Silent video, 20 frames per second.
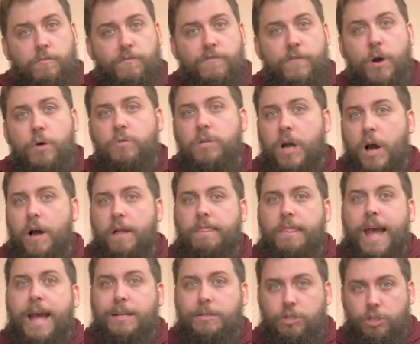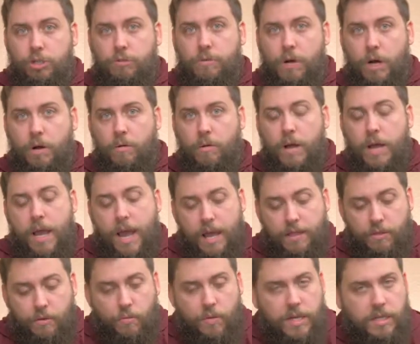vote on that duo,
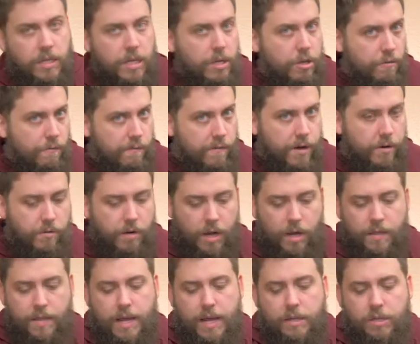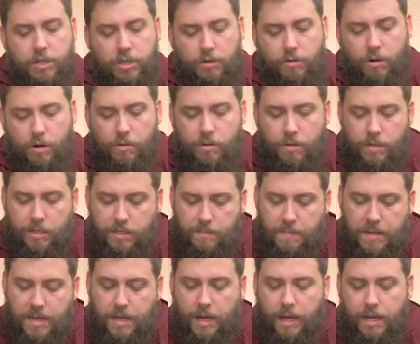and the reason you vote on that duo is
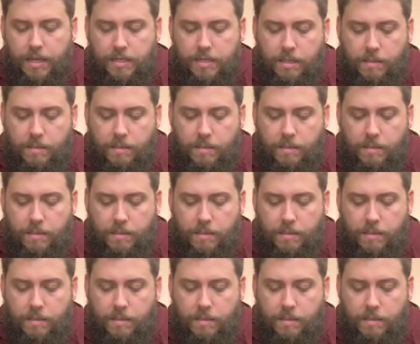because